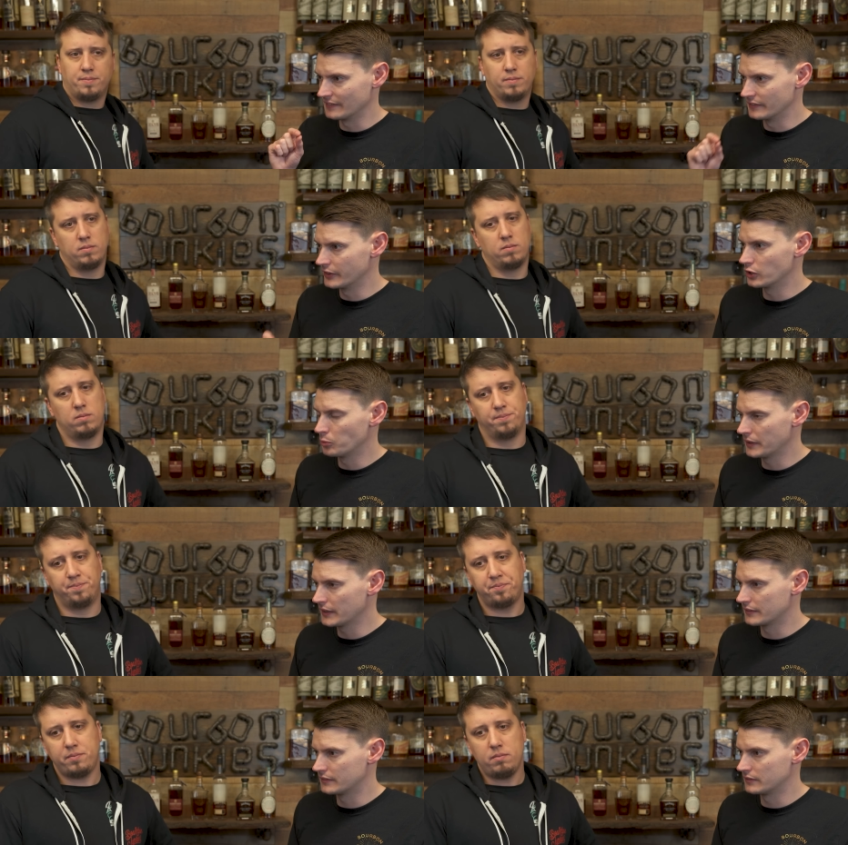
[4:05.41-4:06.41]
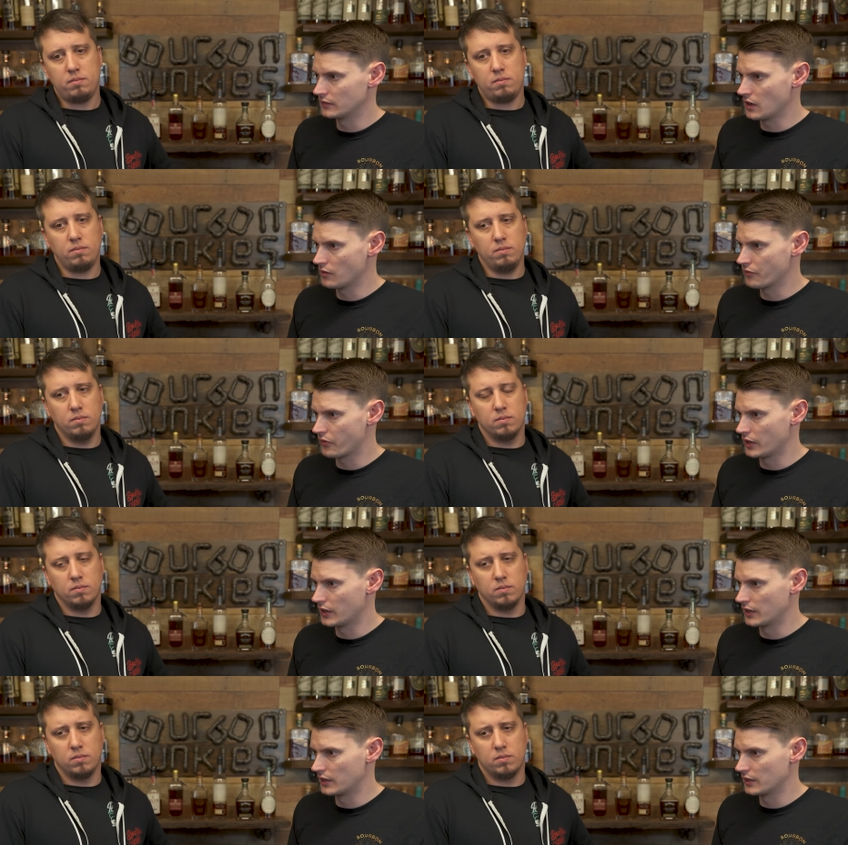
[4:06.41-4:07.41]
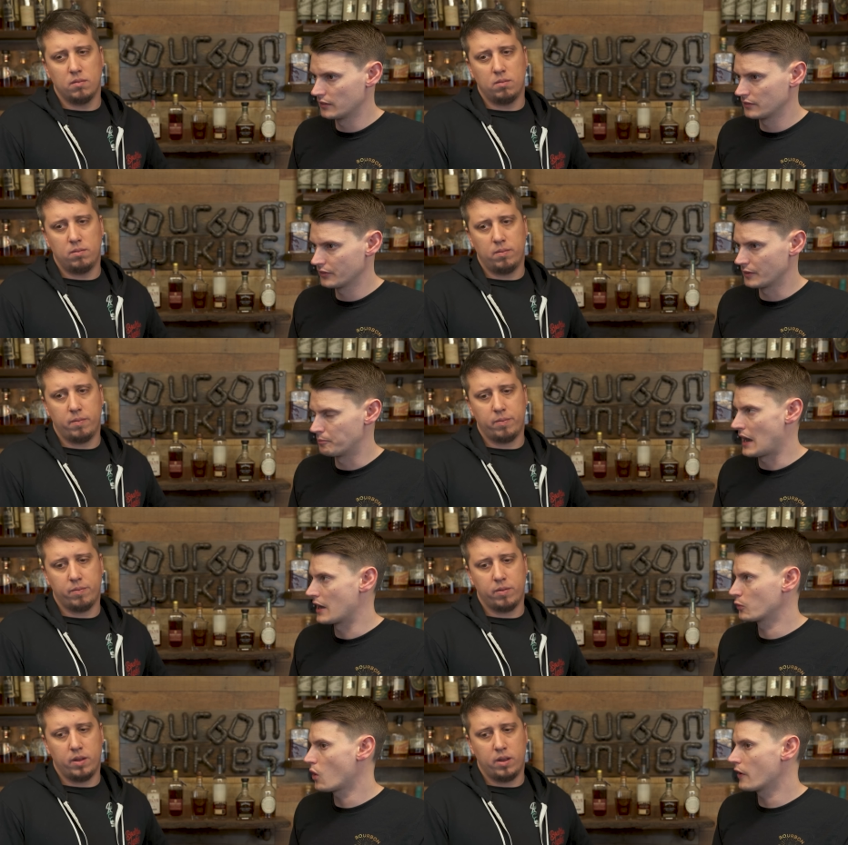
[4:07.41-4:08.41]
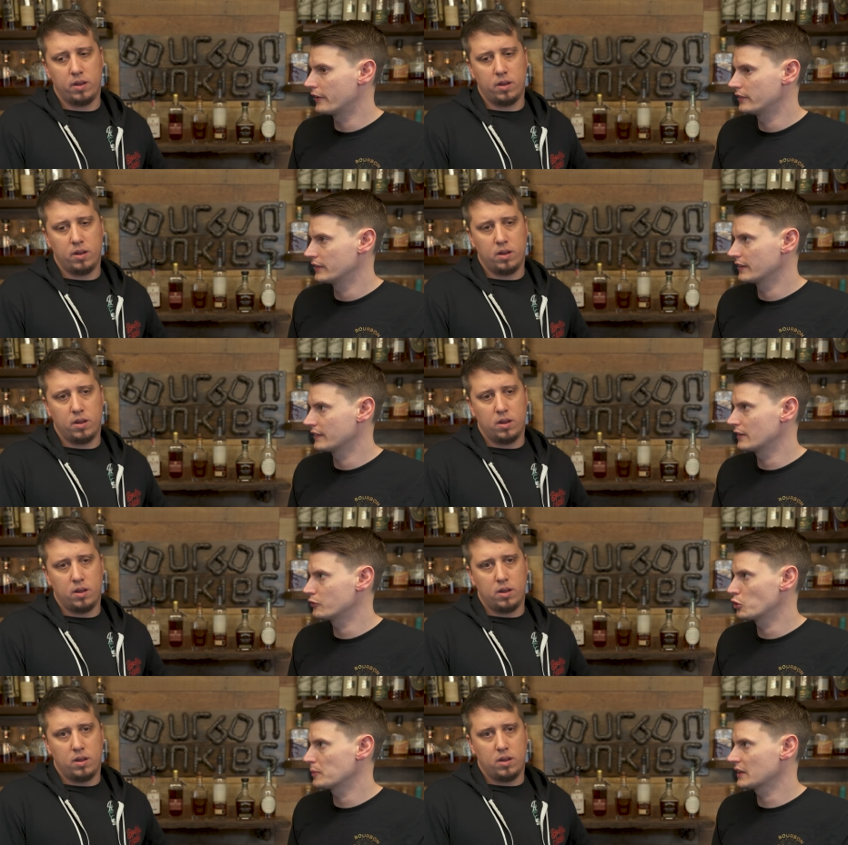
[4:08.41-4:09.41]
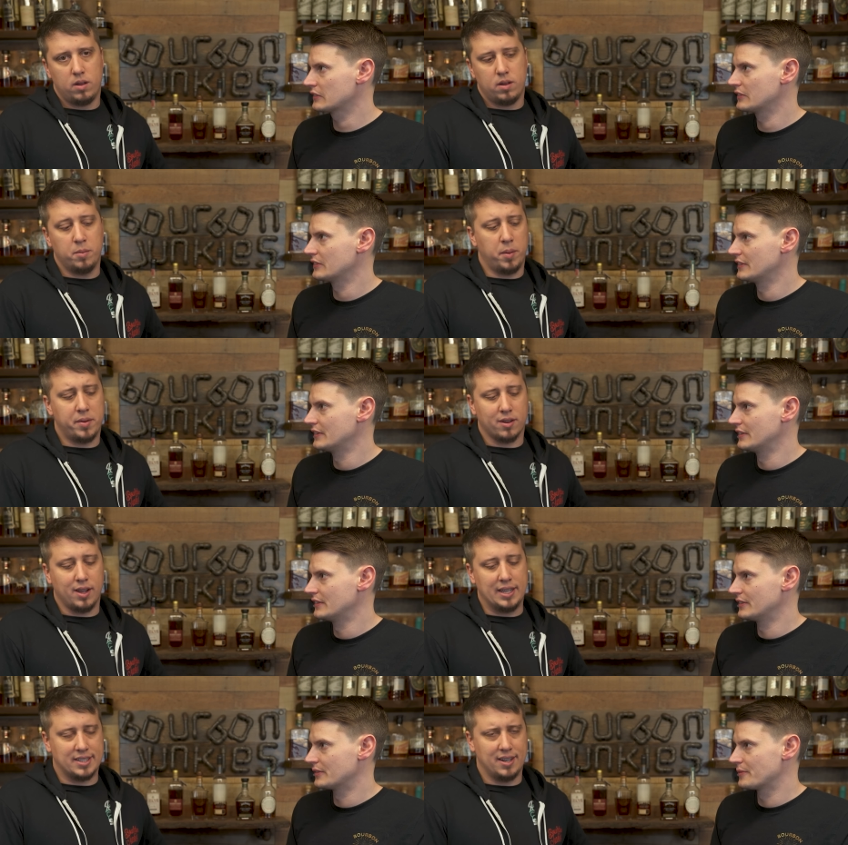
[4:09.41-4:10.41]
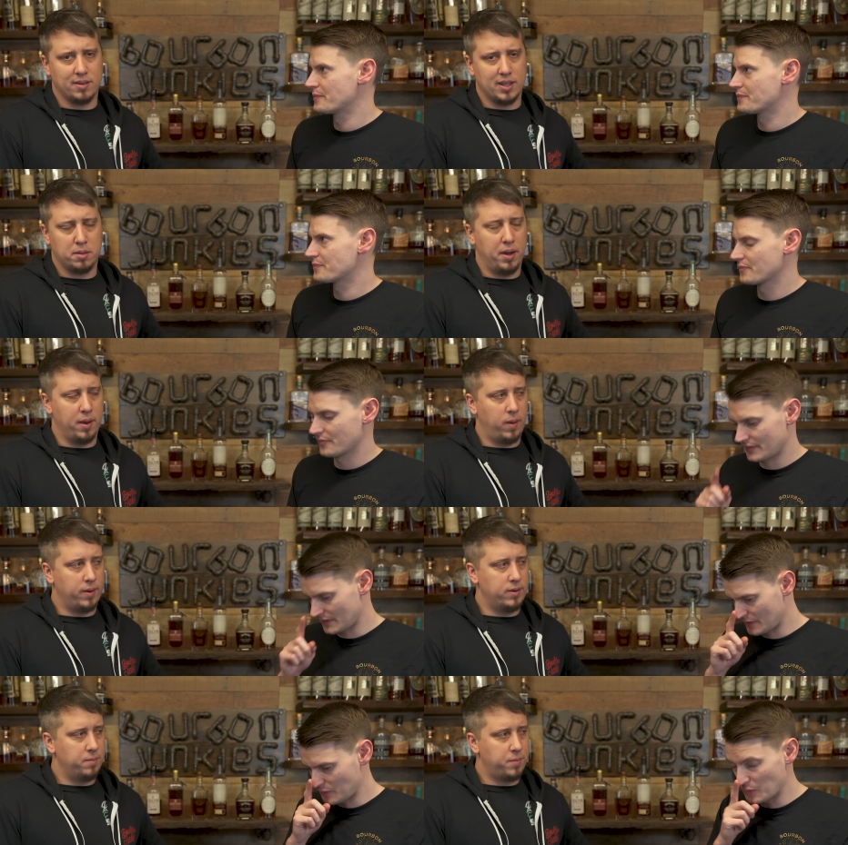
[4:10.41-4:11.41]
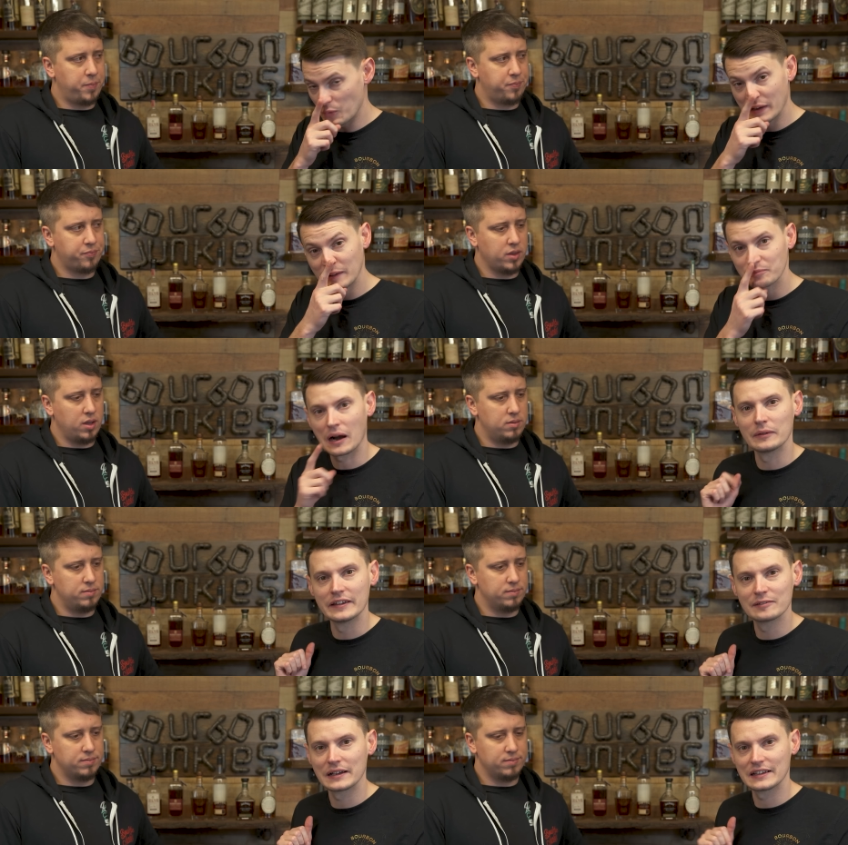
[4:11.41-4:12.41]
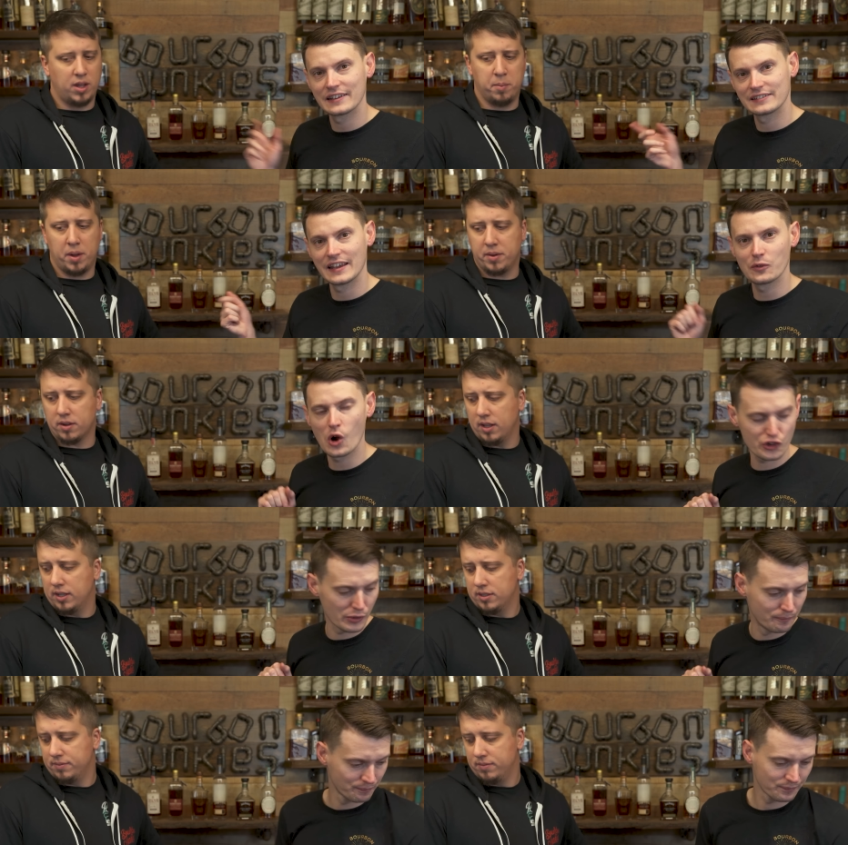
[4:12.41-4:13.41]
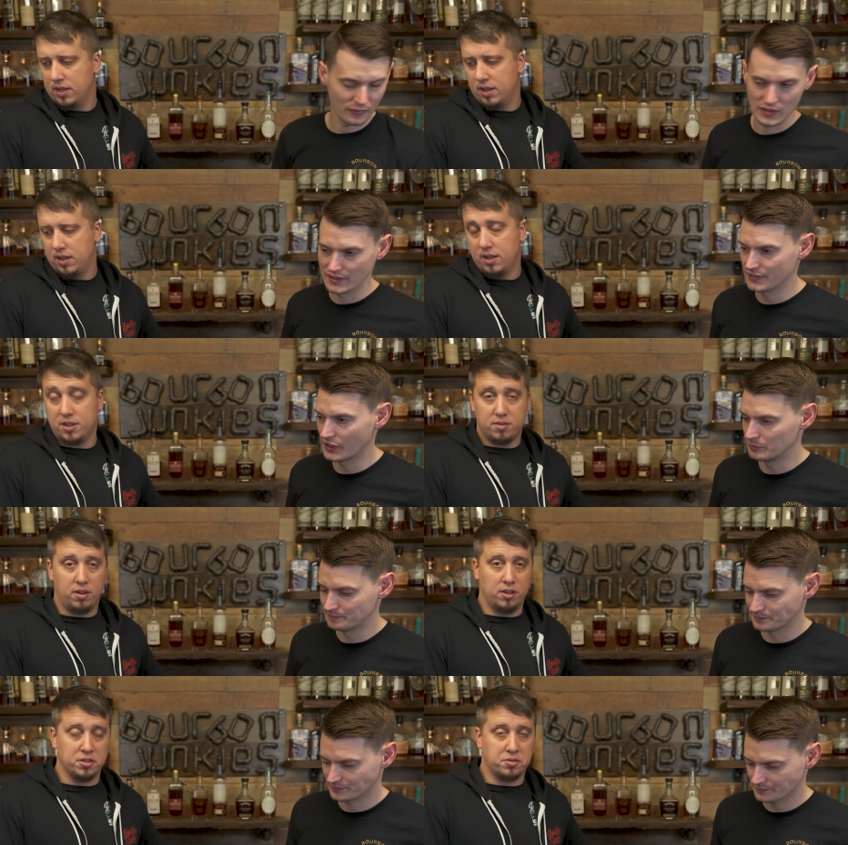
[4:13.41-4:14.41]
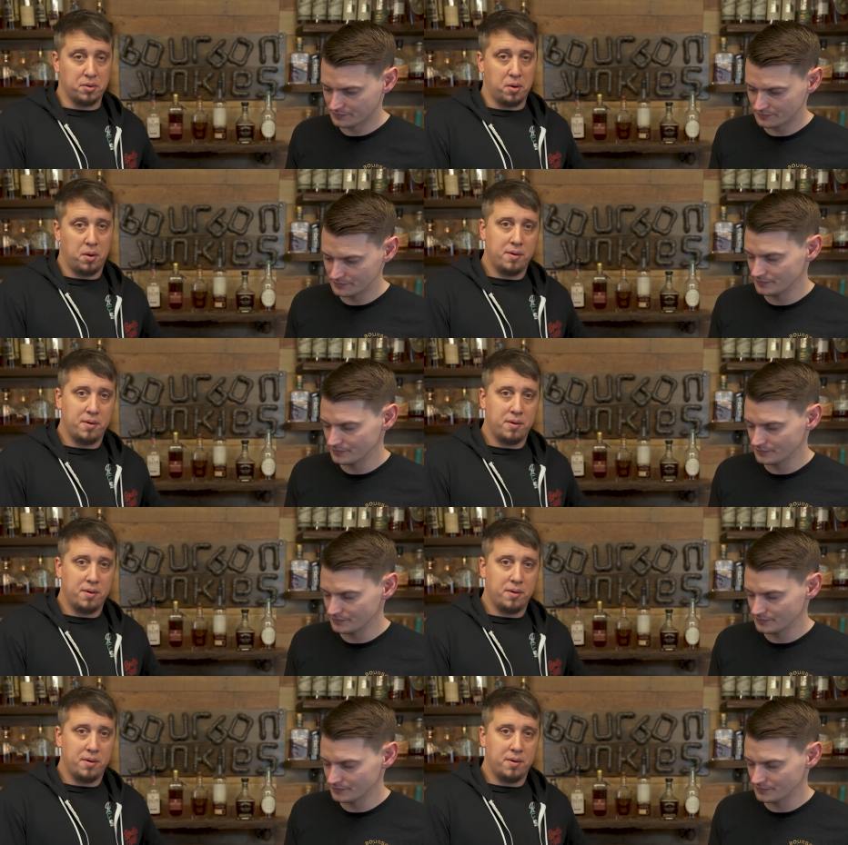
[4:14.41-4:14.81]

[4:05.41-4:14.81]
Speaker 1: a little bit of the pond water in there for me. It might
Speaker 2: be your last one. I'll get the pond water.
Speaker 1: Okay, probably is my glass. And washed them. So also true.